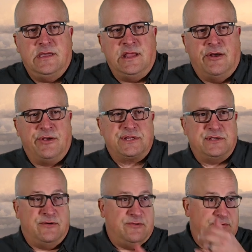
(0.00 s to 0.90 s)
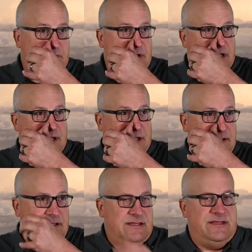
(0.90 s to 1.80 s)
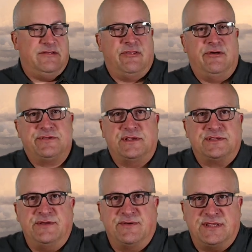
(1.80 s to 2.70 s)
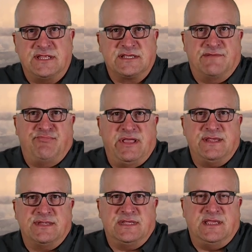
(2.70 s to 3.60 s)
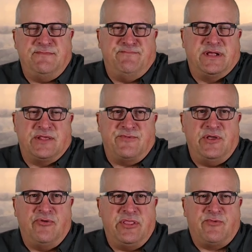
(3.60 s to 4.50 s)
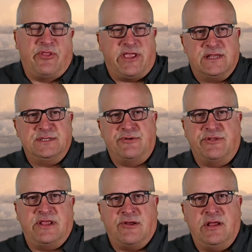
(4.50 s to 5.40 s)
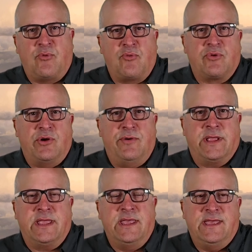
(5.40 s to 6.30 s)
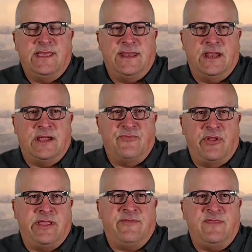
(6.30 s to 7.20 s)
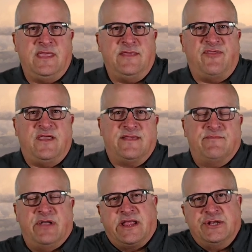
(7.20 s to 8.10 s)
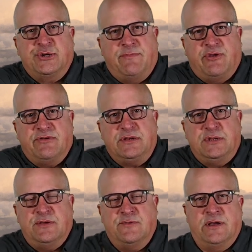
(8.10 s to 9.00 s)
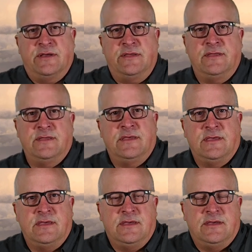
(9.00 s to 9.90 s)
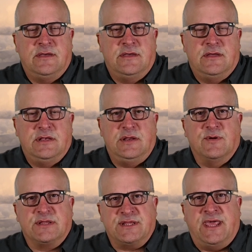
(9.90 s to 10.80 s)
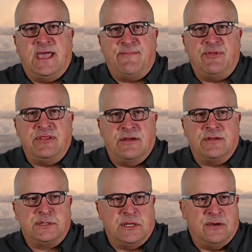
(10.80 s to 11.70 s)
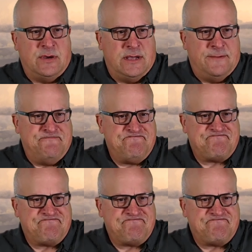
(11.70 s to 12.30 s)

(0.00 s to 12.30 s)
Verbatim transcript: it also uh, lulls us into a sense of complacency because we only really consider the area where we're going and not really the things that might contribute to uh, to what's going to happen there. So, um,